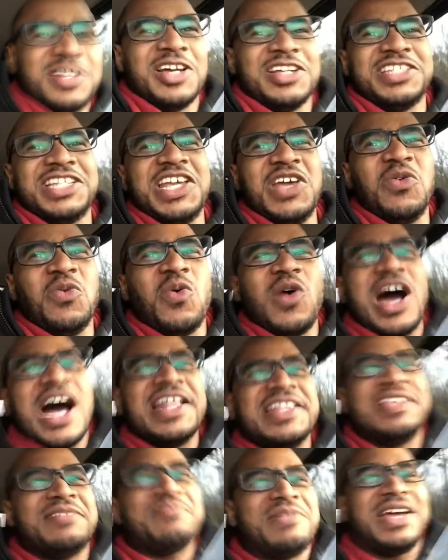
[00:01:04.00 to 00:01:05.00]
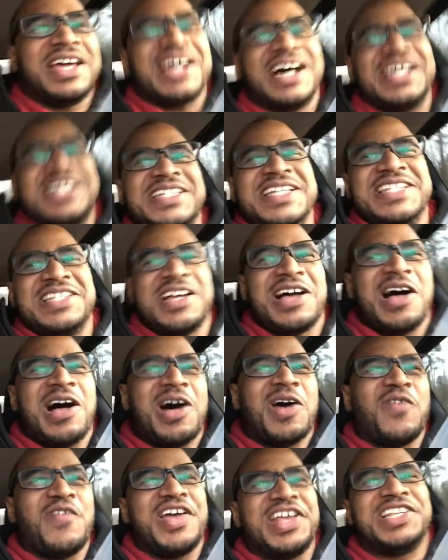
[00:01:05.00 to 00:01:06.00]
does he want it because he's
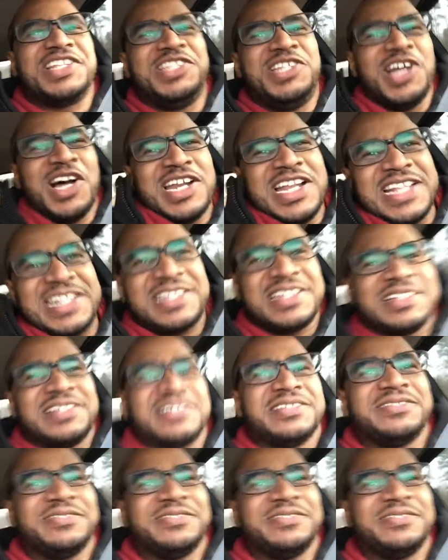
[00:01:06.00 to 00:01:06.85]
always done it?